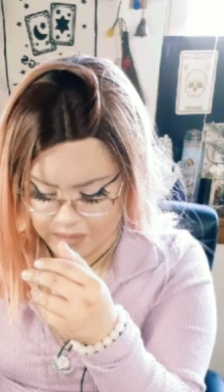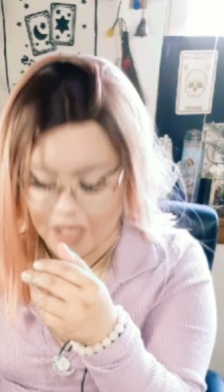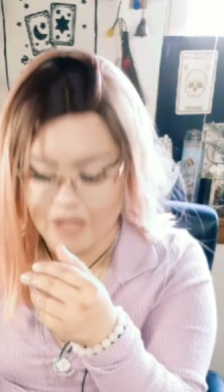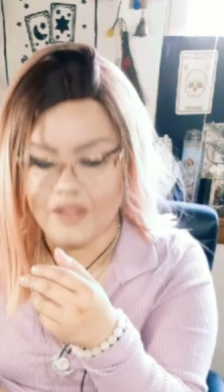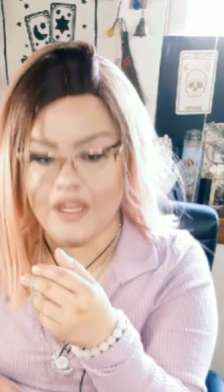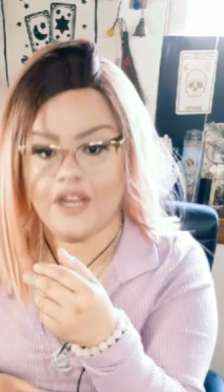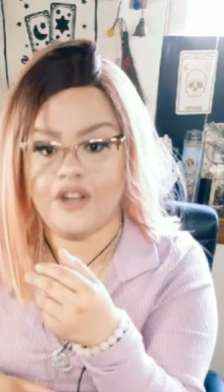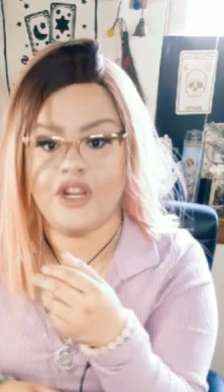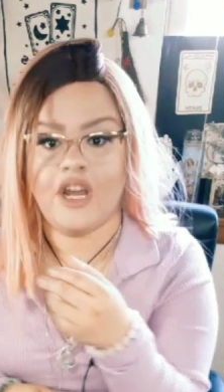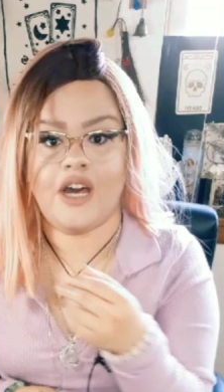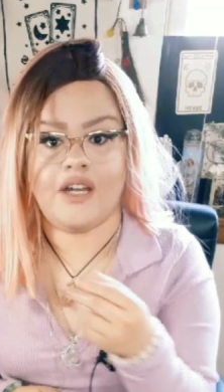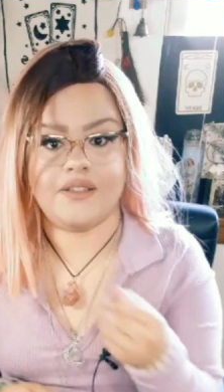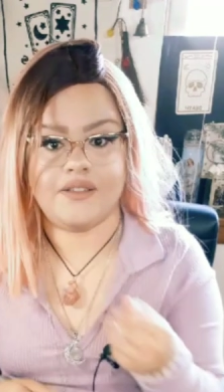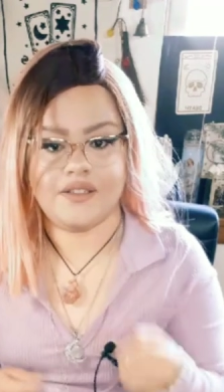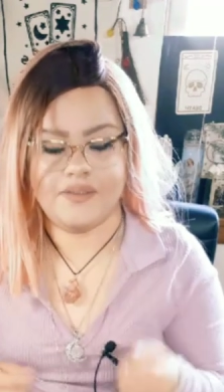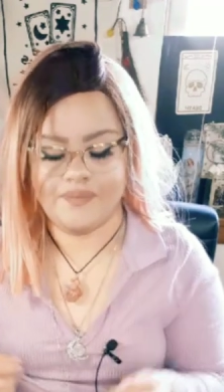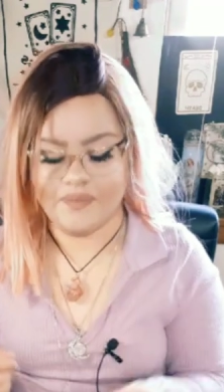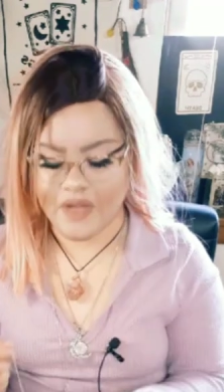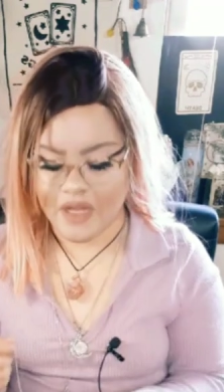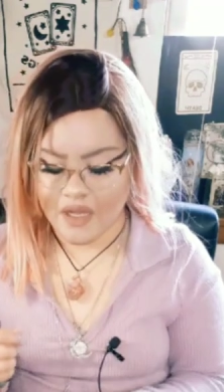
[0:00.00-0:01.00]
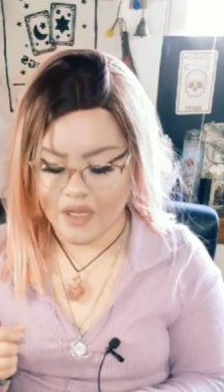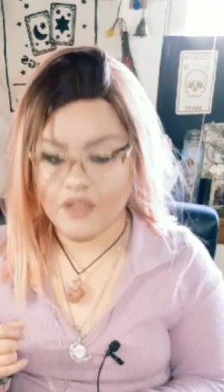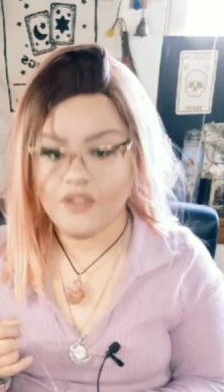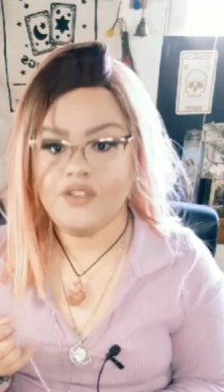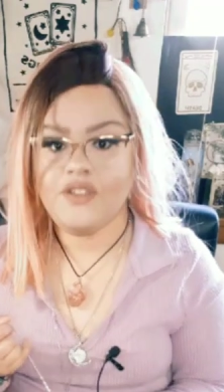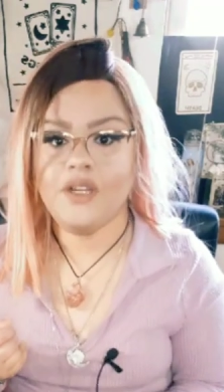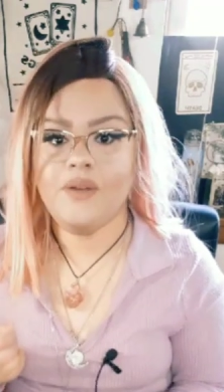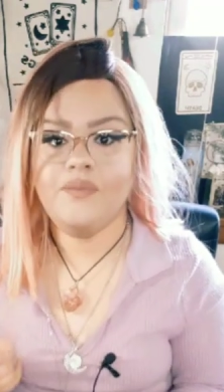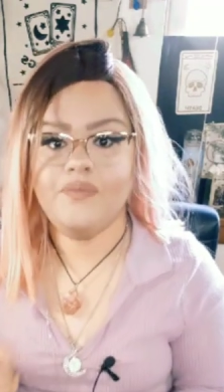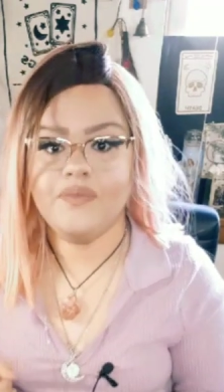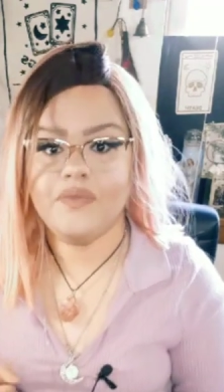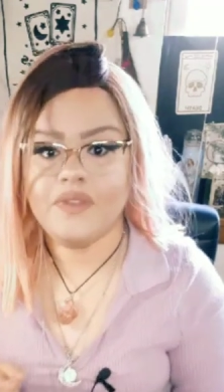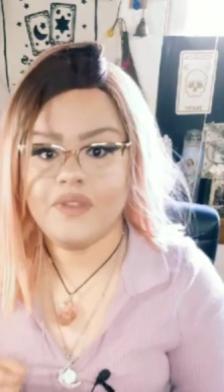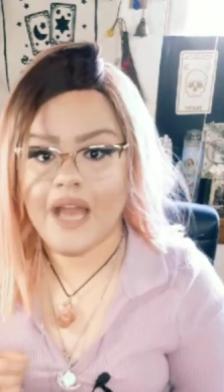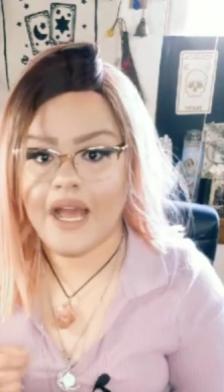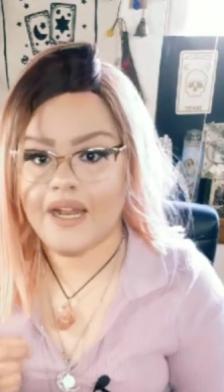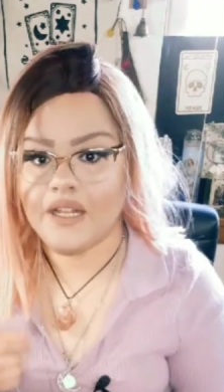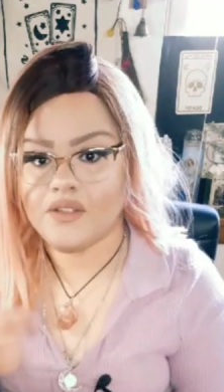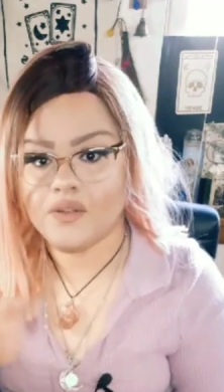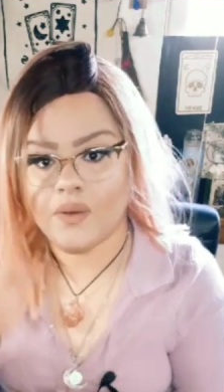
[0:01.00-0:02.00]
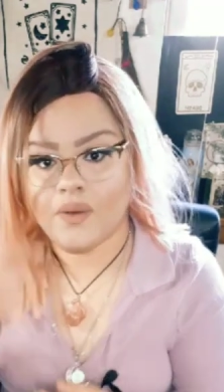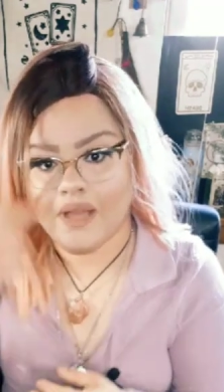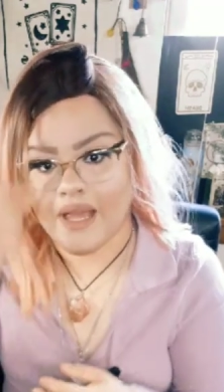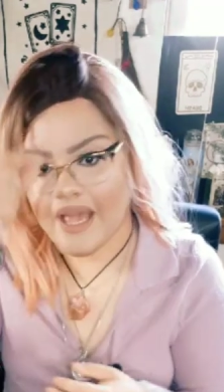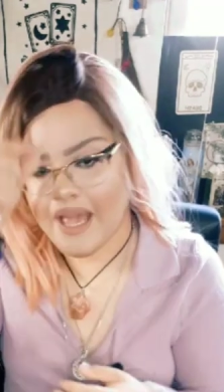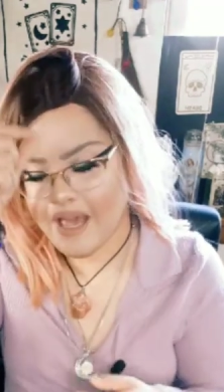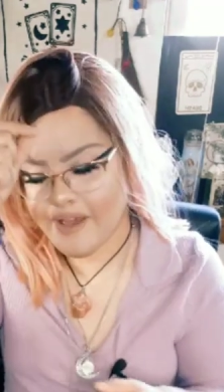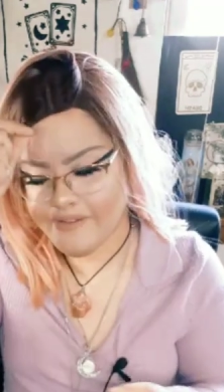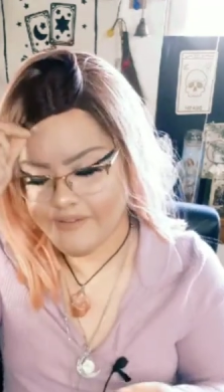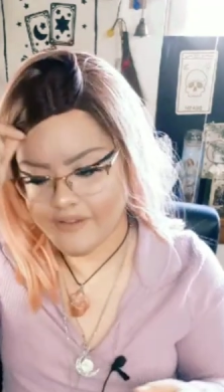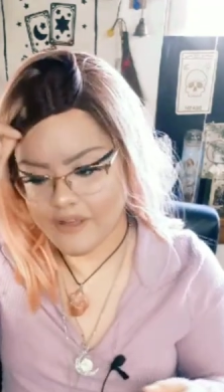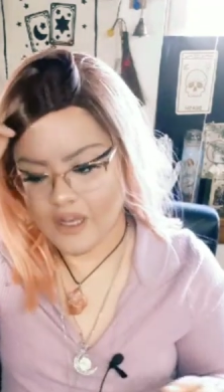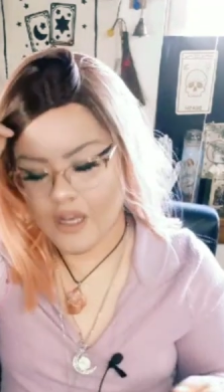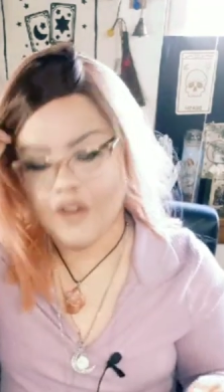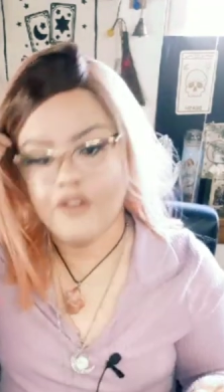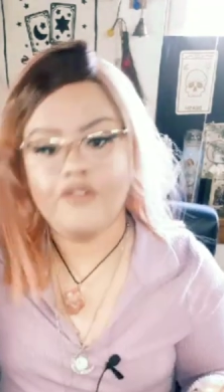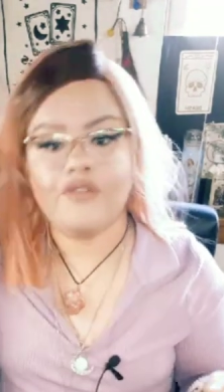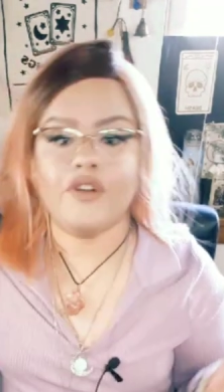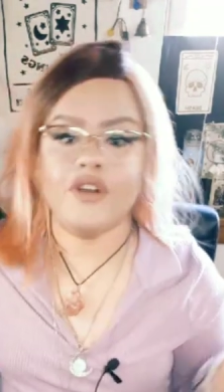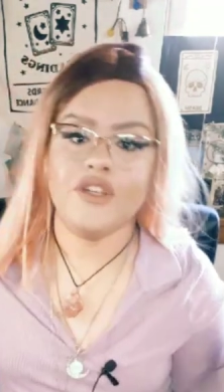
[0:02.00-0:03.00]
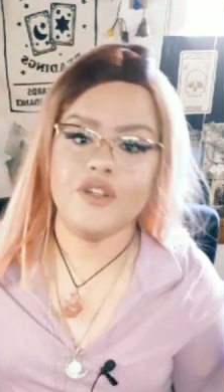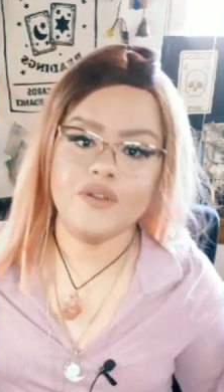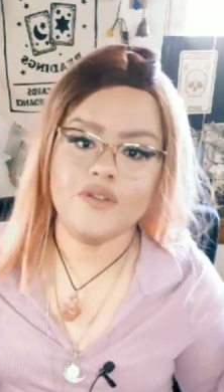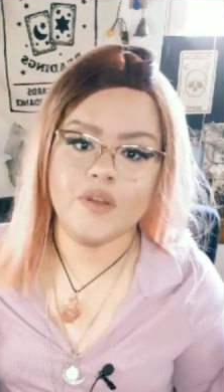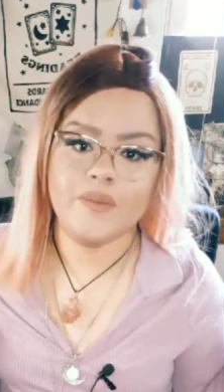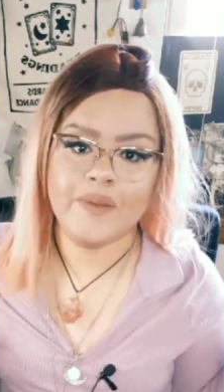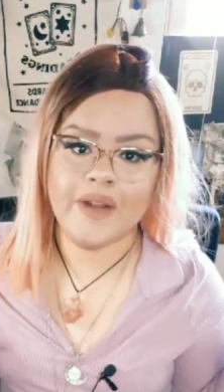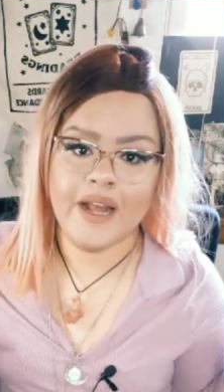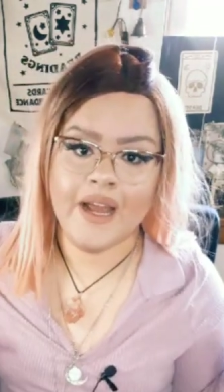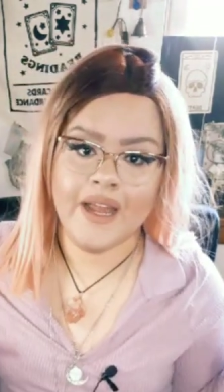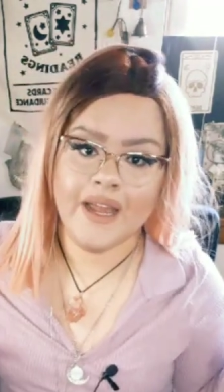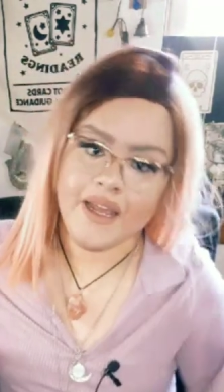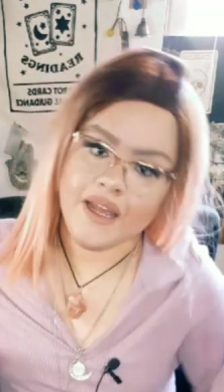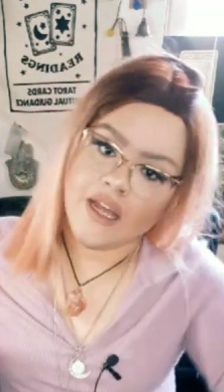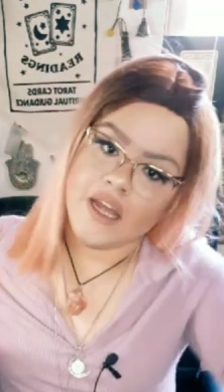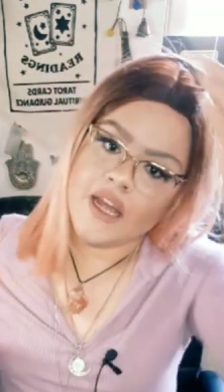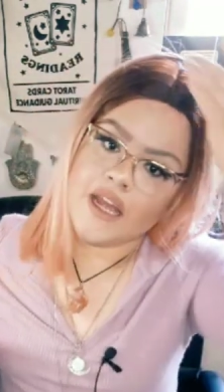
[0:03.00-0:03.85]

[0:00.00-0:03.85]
They're not. So that is all I have for you, Gemini.